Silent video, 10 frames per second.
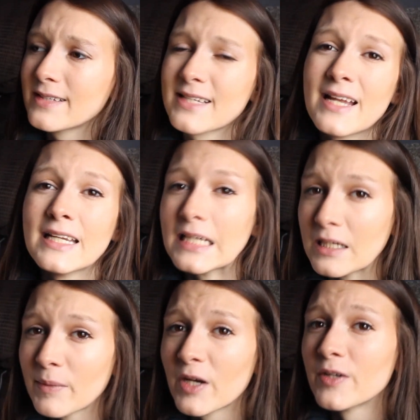send
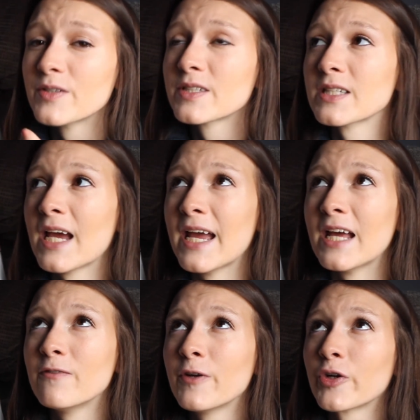emails
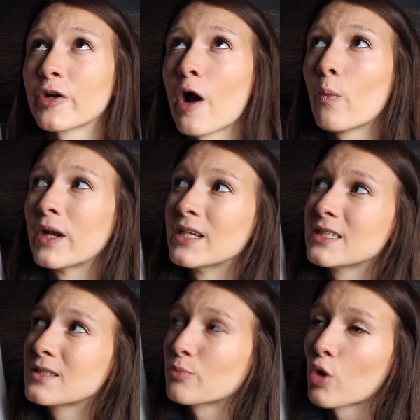and figuring out when
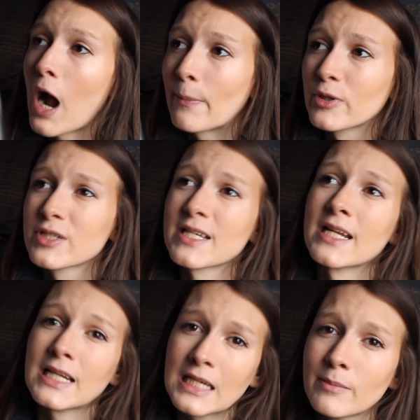it's proper to send
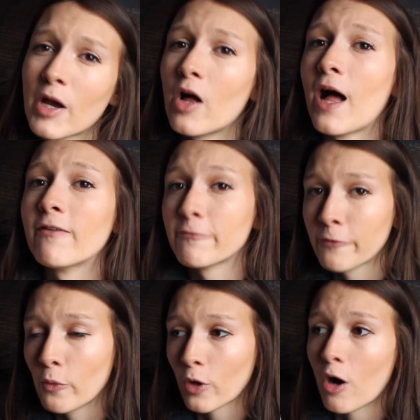an email, have a
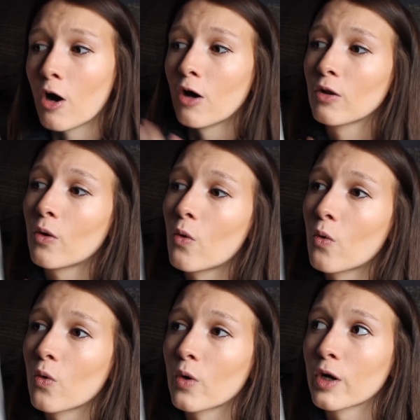phone call,
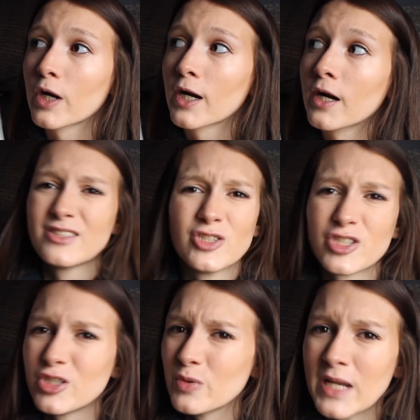or
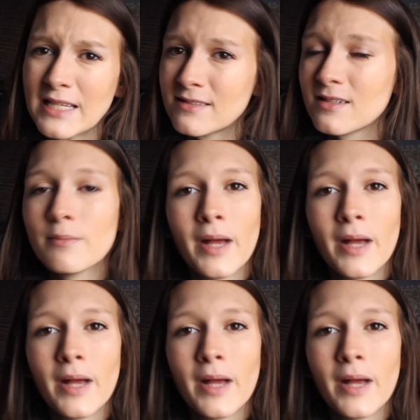just do an instant